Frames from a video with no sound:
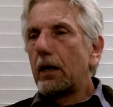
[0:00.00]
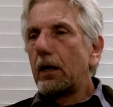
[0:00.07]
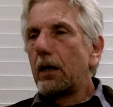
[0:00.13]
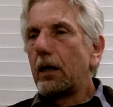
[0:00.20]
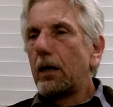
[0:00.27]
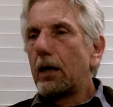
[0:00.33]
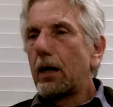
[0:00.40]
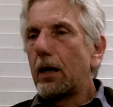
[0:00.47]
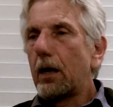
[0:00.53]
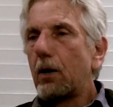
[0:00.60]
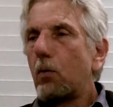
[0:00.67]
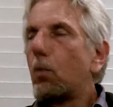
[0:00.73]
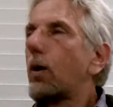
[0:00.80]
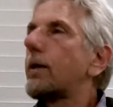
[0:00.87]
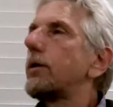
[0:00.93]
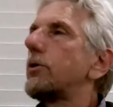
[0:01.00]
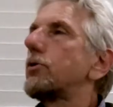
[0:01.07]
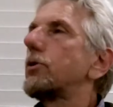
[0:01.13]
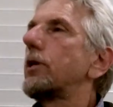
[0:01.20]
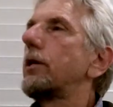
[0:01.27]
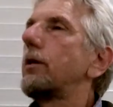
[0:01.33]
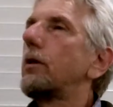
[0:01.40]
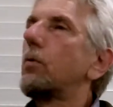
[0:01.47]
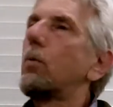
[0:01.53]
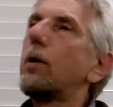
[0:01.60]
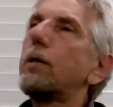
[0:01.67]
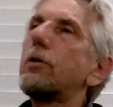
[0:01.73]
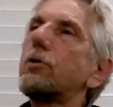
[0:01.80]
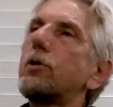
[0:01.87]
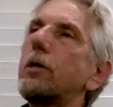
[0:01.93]
uh, what is it?
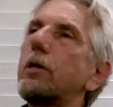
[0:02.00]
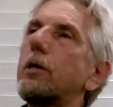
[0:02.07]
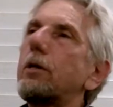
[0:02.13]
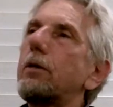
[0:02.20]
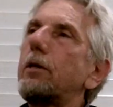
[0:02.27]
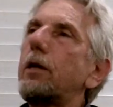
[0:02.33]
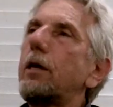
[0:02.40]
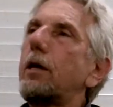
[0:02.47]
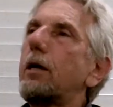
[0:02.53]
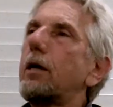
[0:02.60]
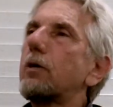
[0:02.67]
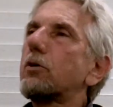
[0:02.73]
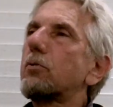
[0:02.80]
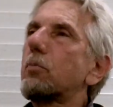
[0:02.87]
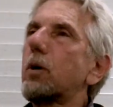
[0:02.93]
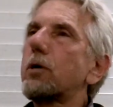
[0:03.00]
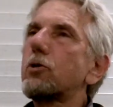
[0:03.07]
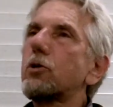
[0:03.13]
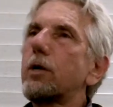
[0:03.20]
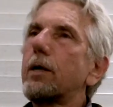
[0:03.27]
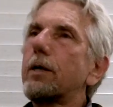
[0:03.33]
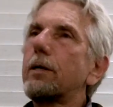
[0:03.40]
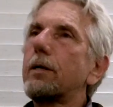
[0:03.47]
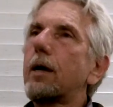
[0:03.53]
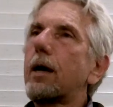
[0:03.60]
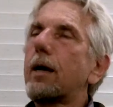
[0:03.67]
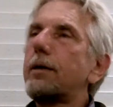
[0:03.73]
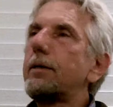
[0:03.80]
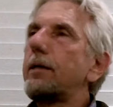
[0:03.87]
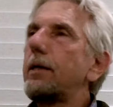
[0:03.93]
What is it? The expression, the
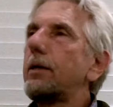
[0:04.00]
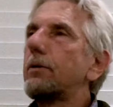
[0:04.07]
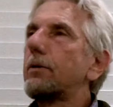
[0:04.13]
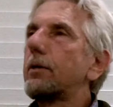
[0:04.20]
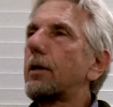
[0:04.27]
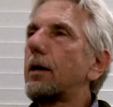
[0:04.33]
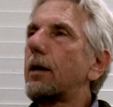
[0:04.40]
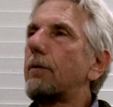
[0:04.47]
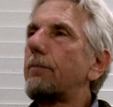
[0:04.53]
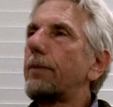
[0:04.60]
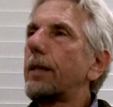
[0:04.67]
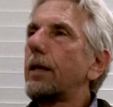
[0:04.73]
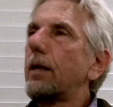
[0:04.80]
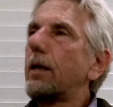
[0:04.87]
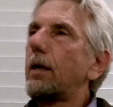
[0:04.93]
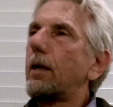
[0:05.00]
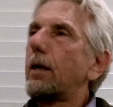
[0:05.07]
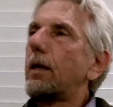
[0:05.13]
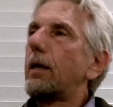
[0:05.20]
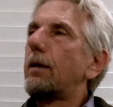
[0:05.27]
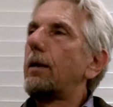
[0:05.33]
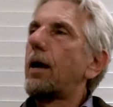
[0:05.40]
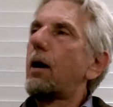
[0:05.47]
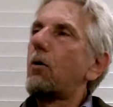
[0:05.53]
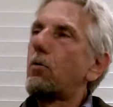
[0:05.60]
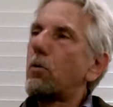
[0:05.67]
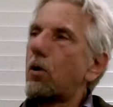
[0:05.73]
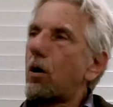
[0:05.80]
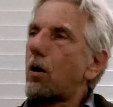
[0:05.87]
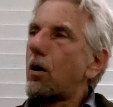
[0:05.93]
hadith, um,
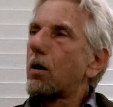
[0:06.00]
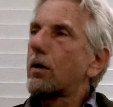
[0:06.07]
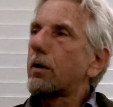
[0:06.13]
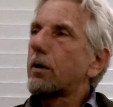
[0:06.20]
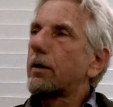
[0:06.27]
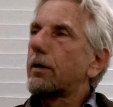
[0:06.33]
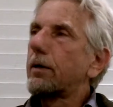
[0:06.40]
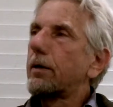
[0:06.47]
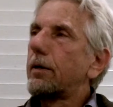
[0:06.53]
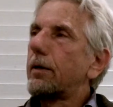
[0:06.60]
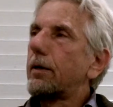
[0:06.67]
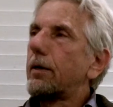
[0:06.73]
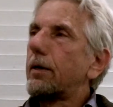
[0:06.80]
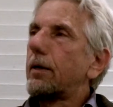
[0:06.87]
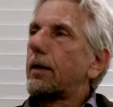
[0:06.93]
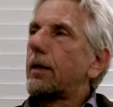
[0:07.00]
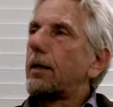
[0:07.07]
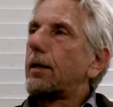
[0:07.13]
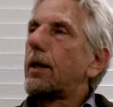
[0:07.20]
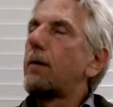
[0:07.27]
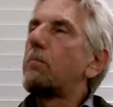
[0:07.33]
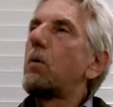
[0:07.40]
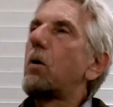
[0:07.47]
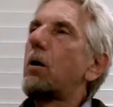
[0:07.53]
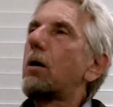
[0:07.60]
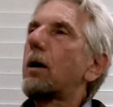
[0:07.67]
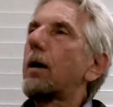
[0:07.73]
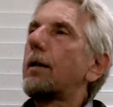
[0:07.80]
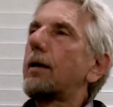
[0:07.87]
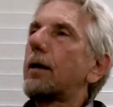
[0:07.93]
"Laulak Lama
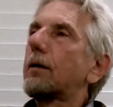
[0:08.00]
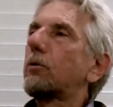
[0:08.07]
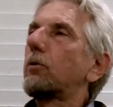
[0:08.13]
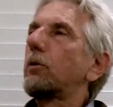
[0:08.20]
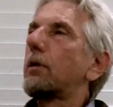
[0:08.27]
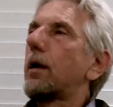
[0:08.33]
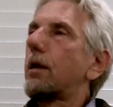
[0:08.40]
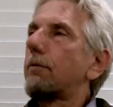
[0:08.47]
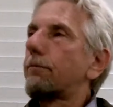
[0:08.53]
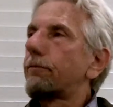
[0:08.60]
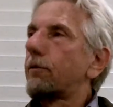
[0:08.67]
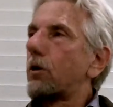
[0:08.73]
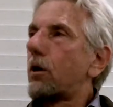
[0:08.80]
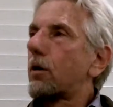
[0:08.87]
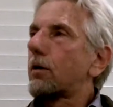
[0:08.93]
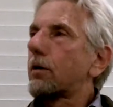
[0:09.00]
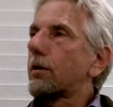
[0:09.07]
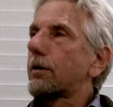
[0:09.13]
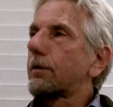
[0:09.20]
Halatul al